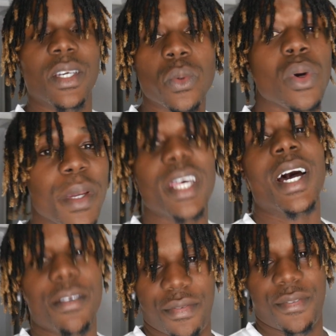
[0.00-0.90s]
Women
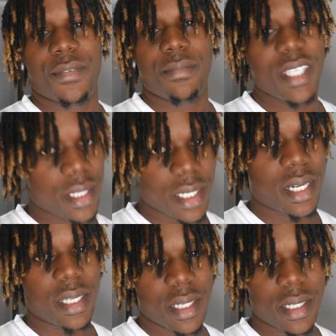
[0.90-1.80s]
have
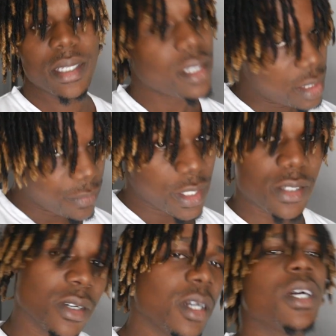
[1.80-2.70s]
basically. Isn't me?
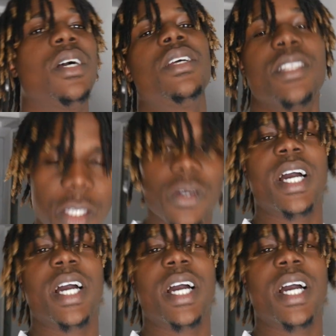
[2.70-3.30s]
So, see you